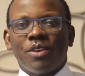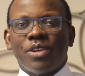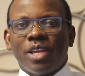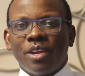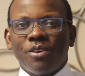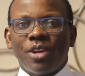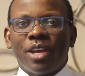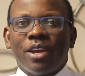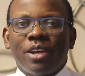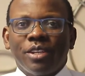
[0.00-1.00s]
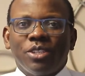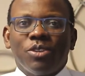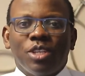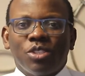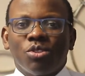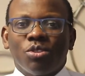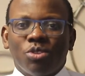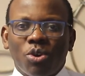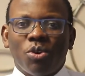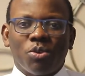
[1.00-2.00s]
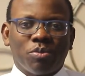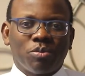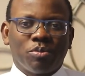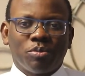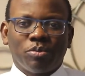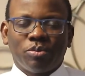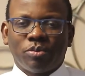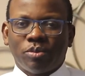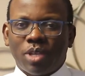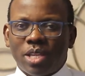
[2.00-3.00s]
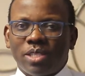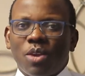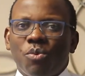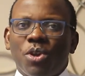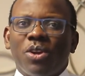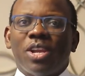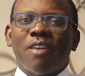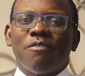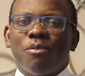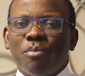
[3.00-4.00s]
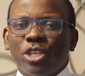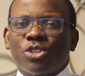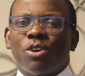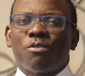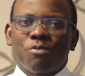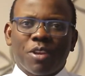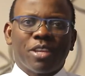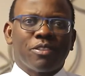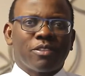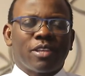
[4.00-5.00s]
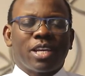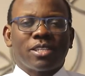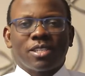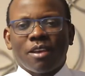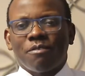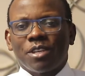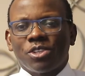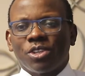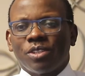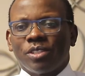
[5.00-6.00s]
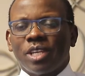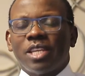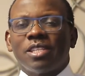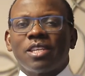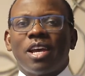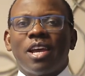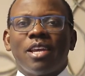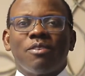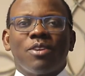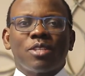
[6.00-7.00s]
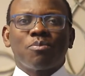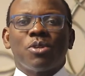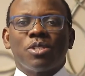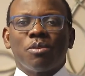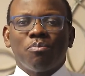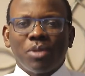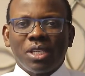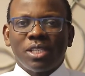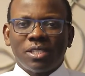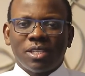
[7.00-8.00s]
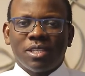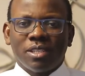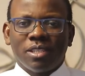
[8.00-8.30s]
the area you need to grow. I said we all have a measure of faith at salvation, and it's our responsibility